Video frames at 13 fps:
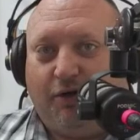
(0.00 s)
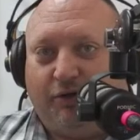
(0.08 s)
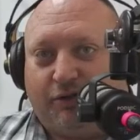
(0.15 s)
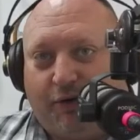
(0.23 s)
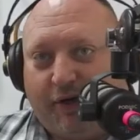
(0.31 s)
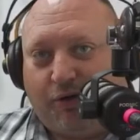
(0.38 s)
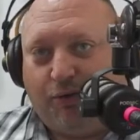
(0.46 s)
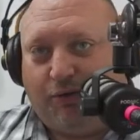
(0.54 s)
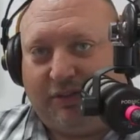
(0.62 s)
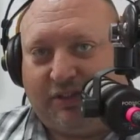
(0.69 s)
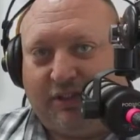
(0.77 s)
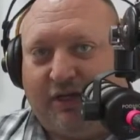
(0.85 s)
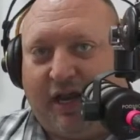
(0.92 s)
It's already cool to
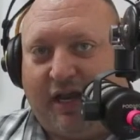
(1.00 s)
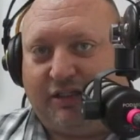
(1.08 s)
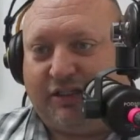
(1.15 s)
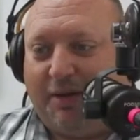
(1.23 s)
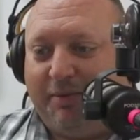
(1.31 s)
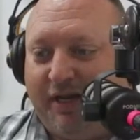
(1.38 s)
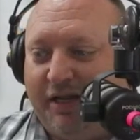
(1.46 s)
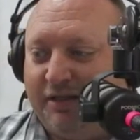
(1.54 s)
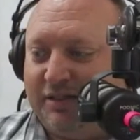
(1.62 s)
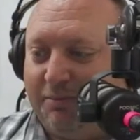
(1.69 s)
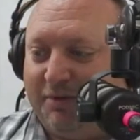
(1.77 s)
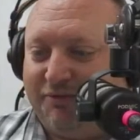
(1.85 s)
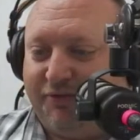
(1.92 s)
see you guys chiming in,
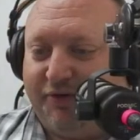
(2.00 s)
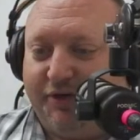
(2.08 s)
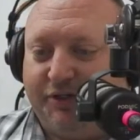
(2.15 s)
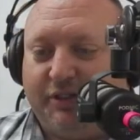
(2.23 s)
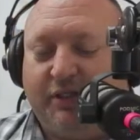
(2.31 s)
some of the first.